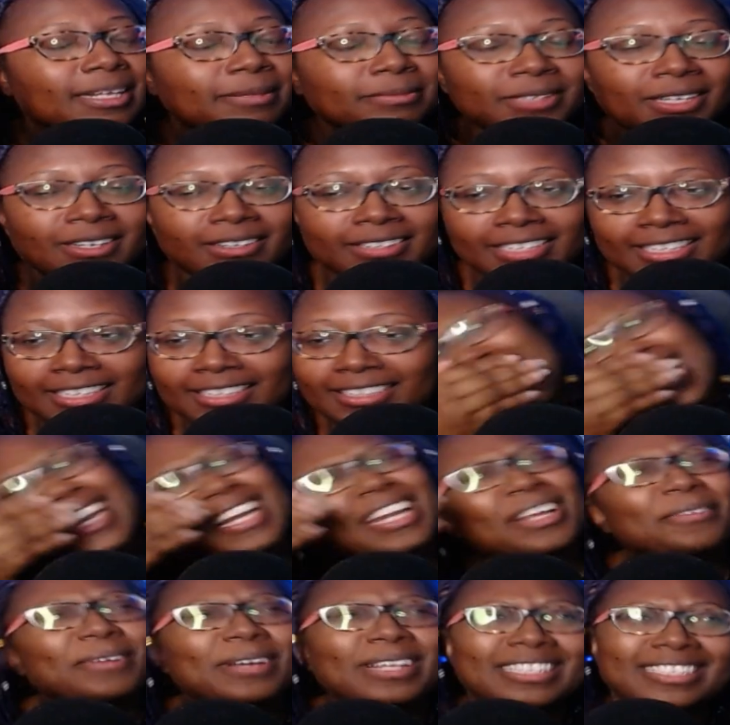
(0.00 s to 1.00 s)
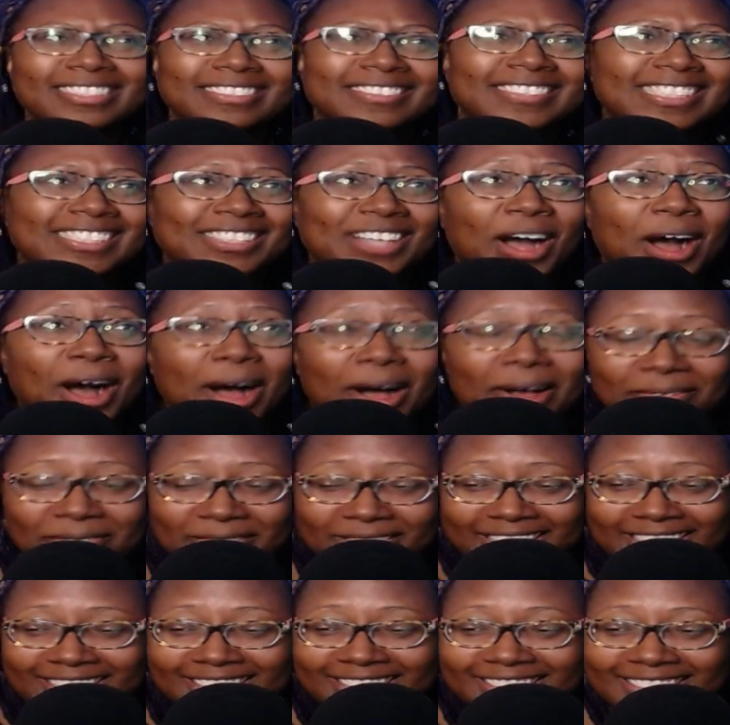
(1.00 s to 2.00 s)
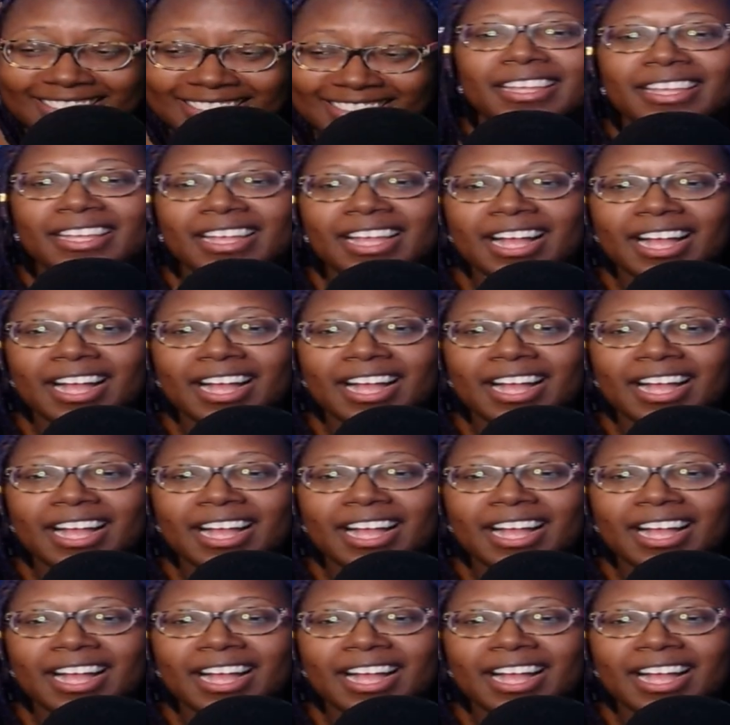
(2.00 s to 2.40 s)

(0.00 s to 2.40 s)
talking." And he went to his office.